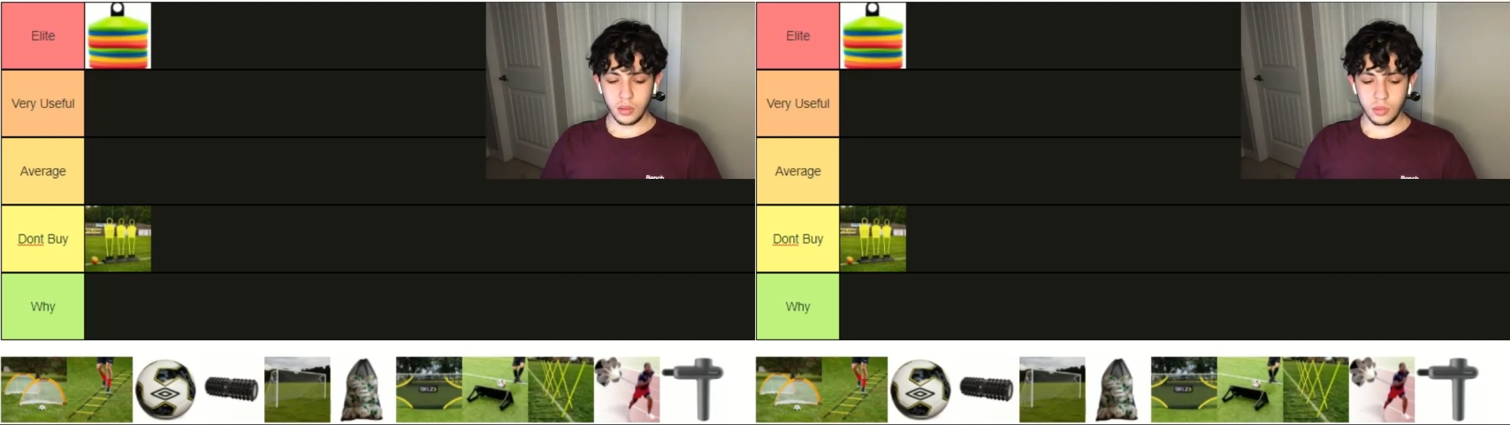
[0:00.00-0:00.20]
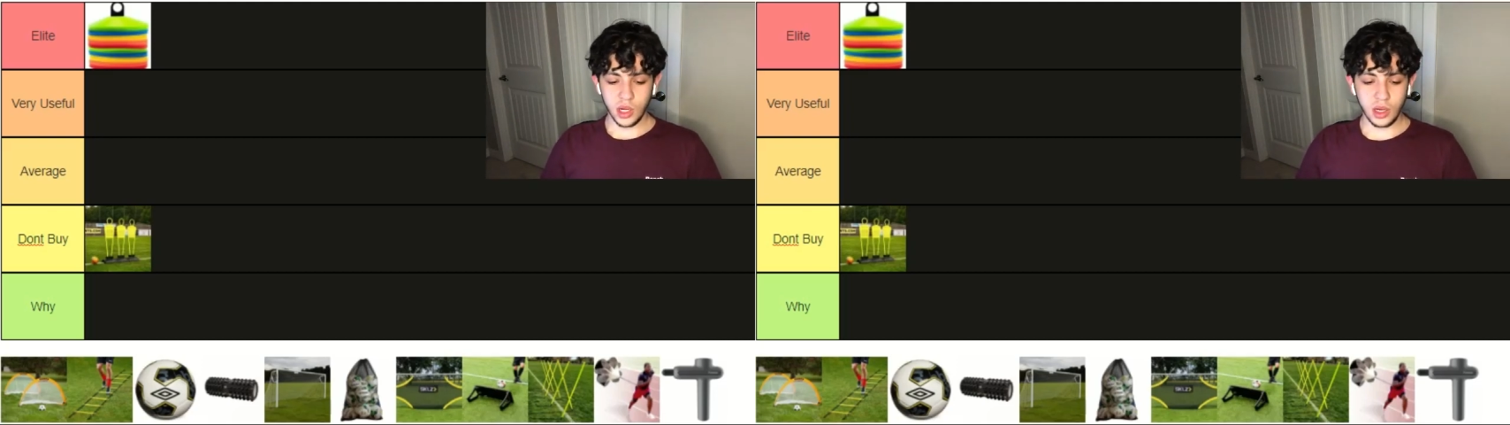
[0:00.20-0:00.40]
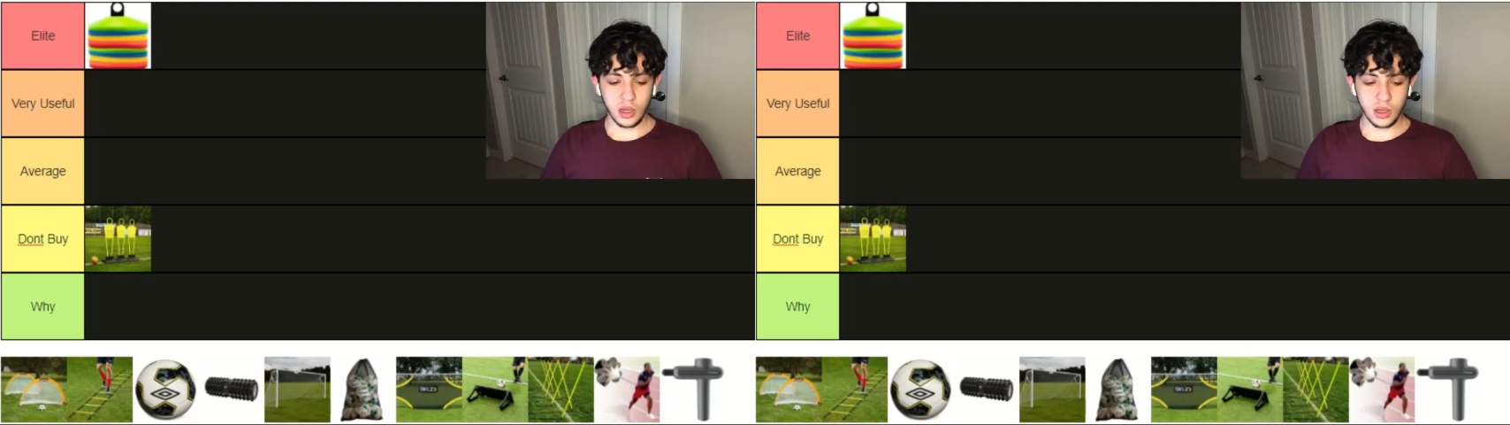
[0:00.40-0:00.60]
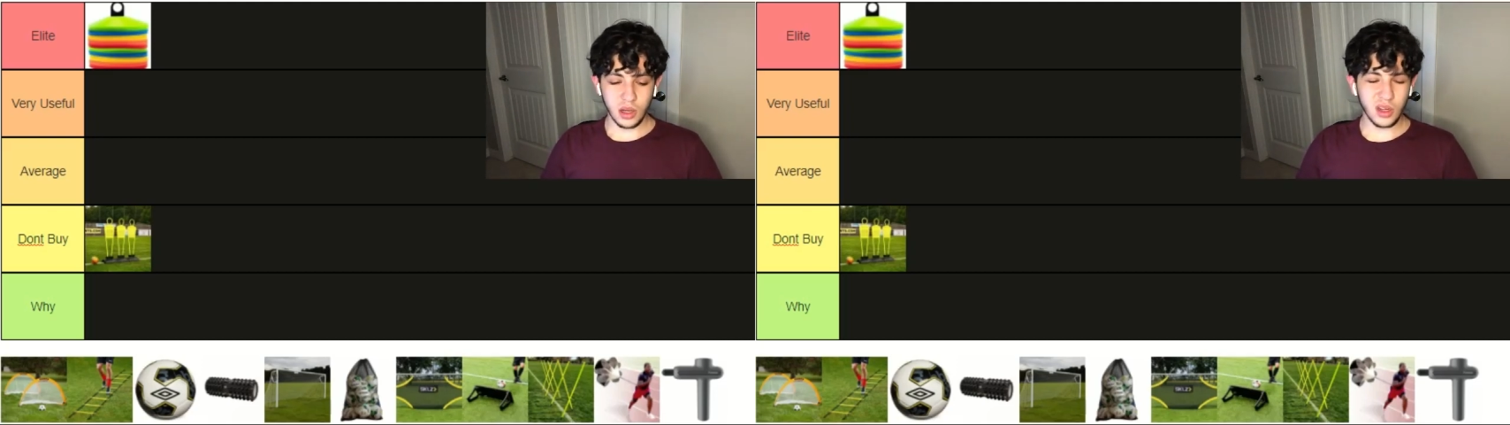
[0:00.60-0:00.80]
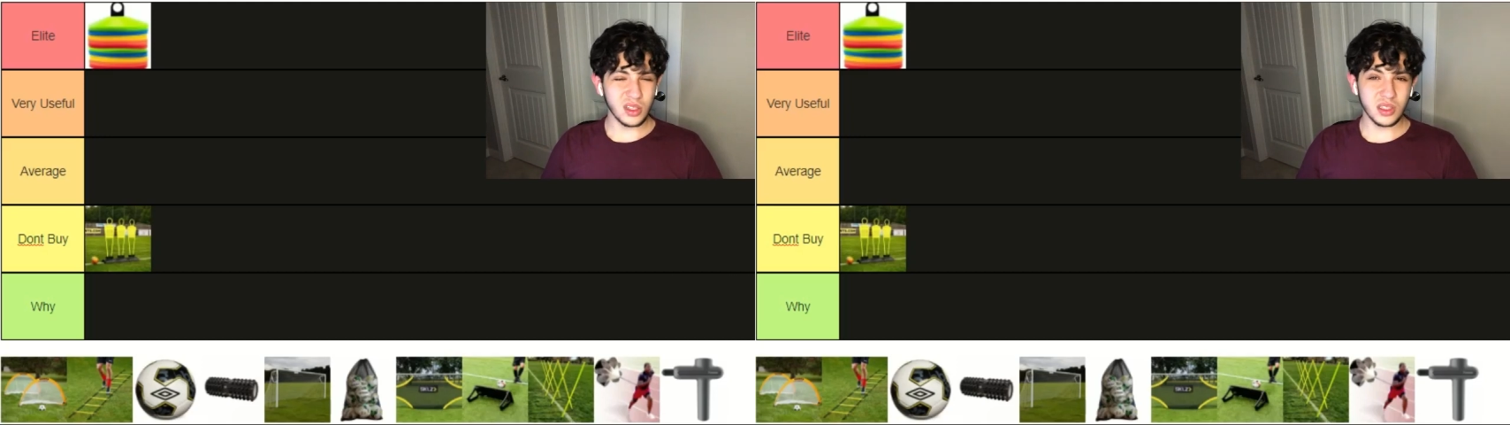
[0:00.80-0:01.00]
But
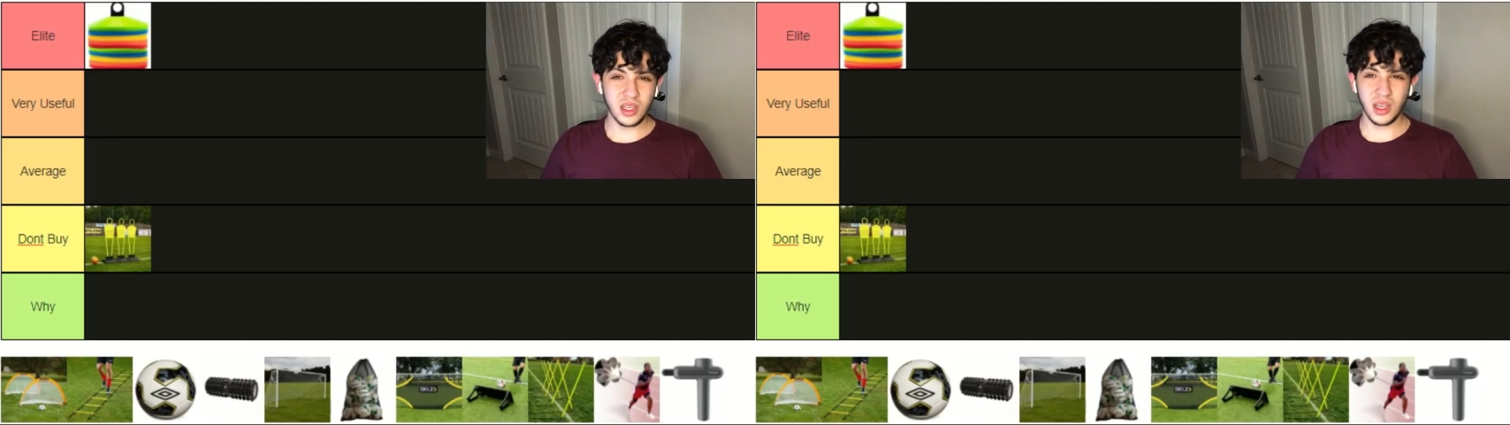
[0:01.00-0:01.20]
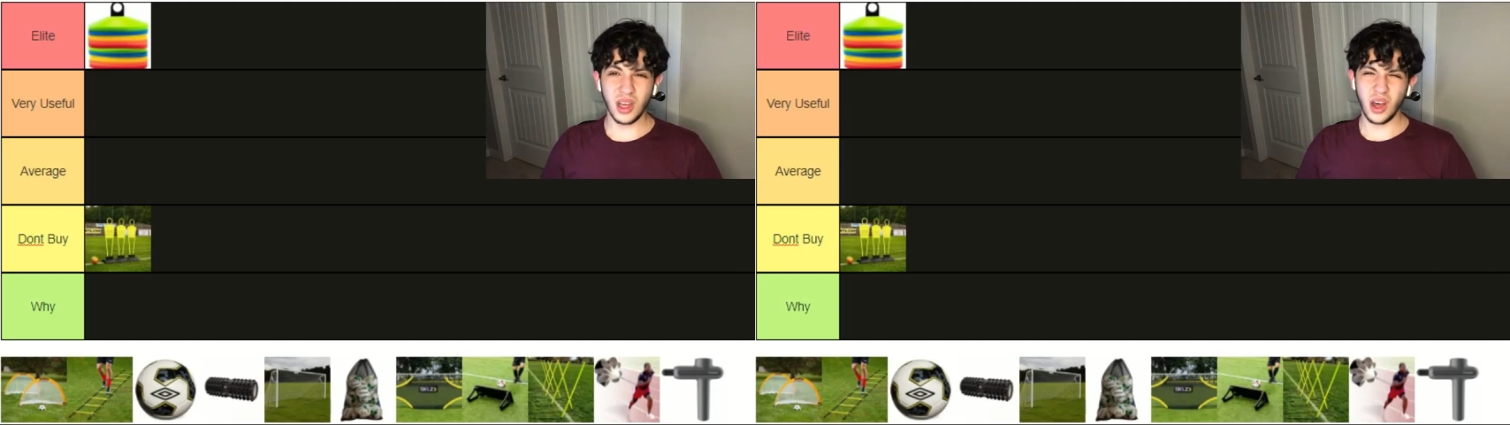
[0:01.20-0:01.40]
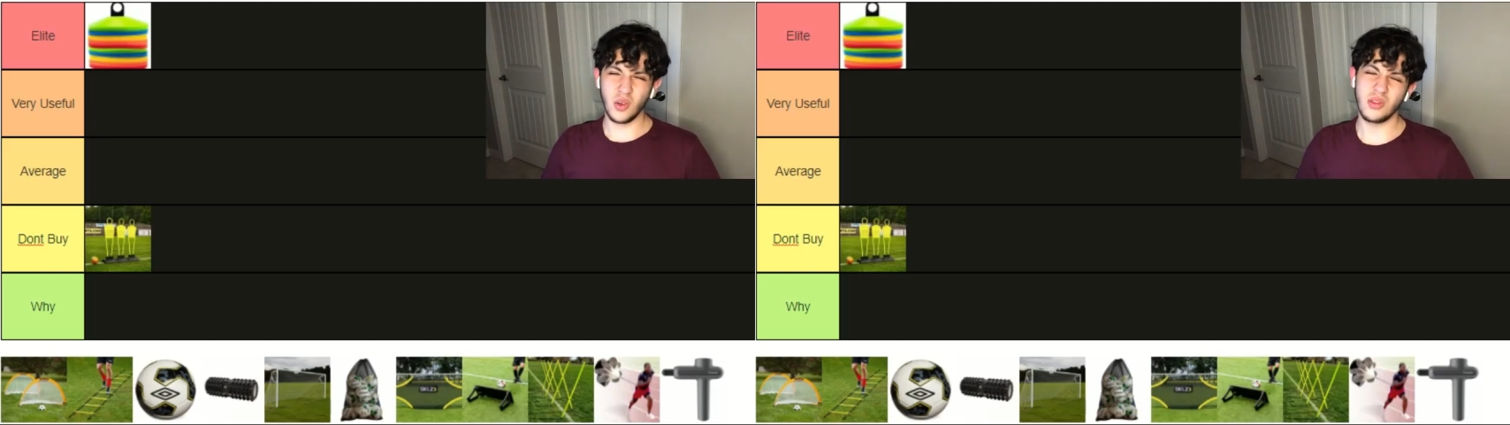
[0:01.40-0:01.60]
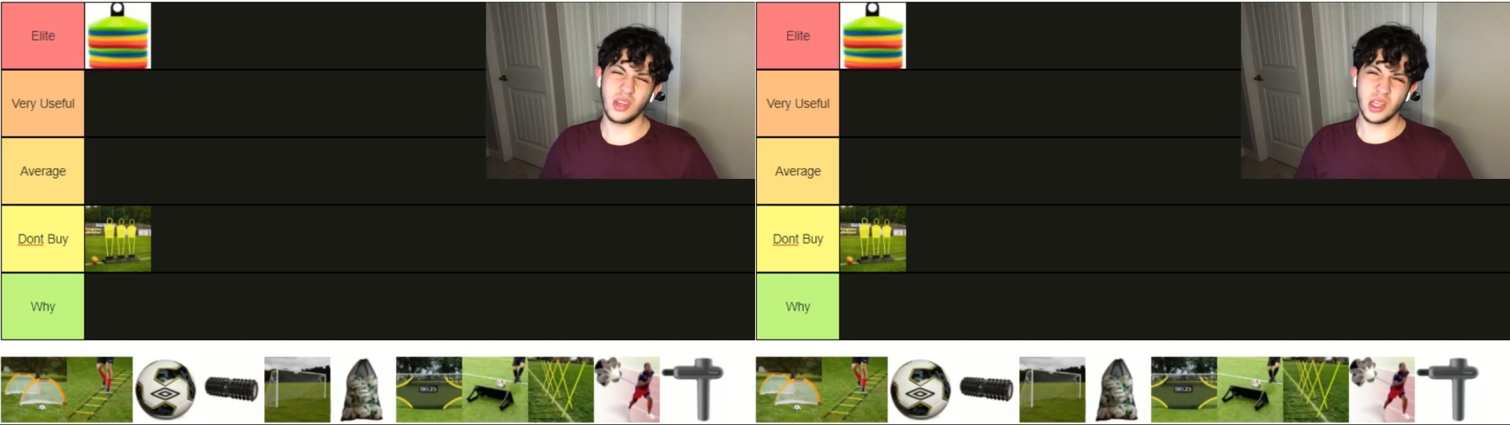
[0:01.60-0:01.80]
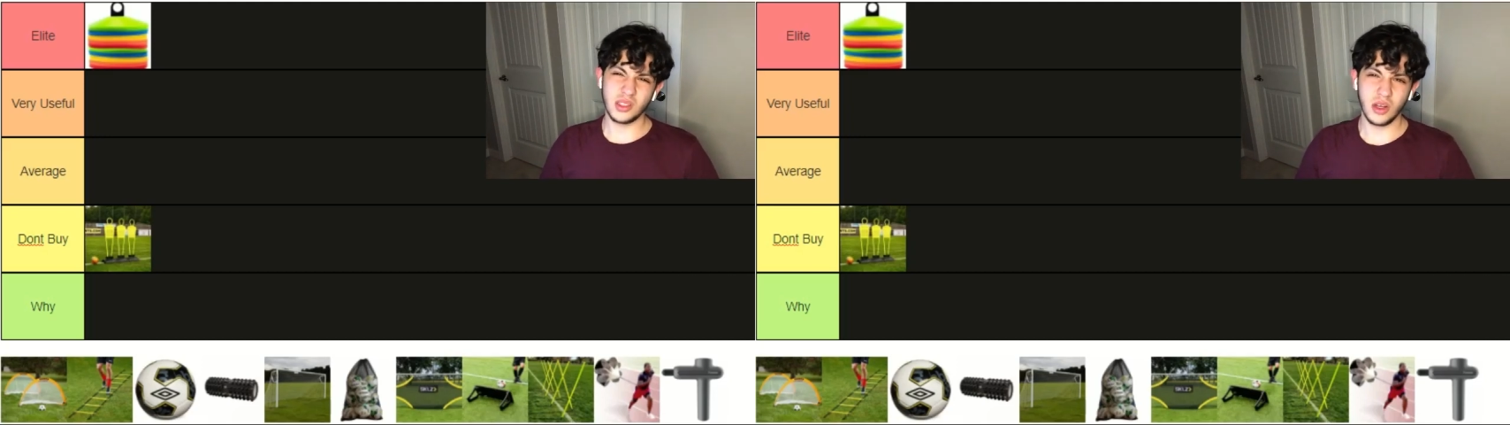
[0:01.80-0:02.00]
honestly, I don't
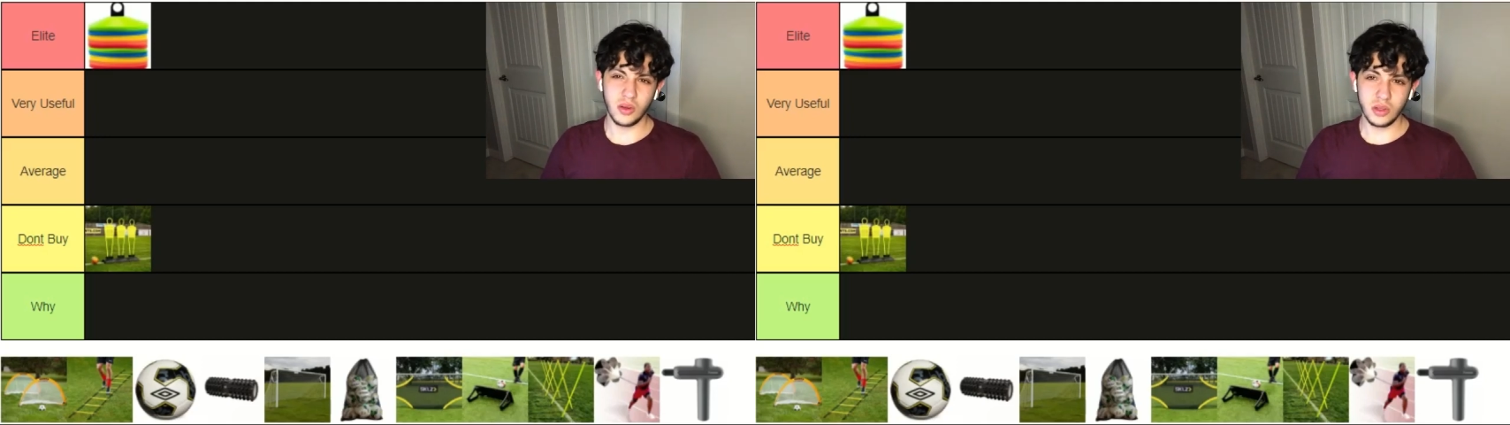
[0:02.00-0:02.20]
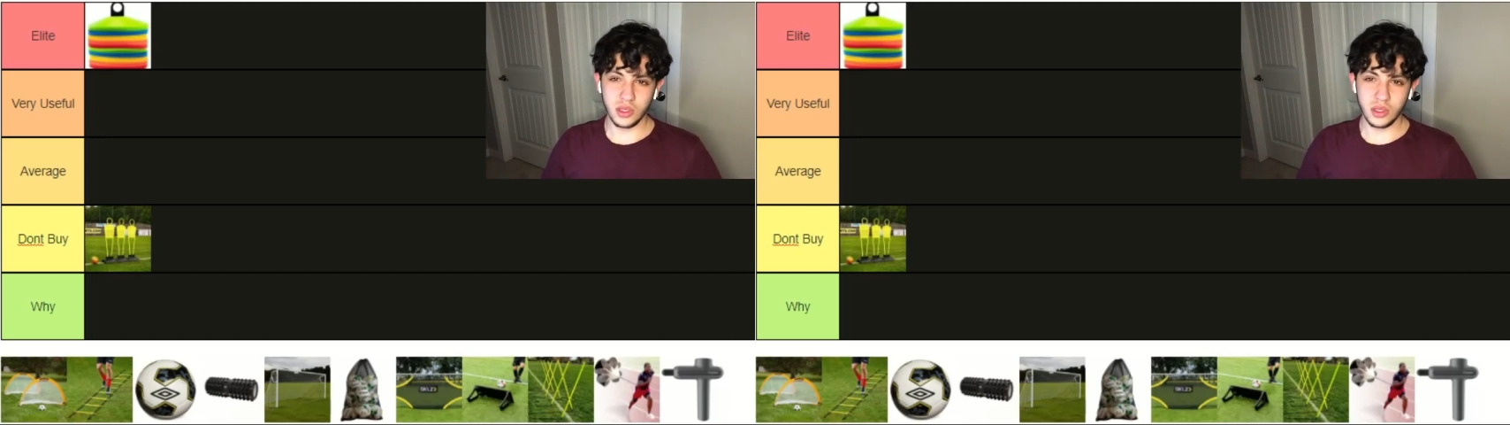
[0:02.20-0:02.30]
think so.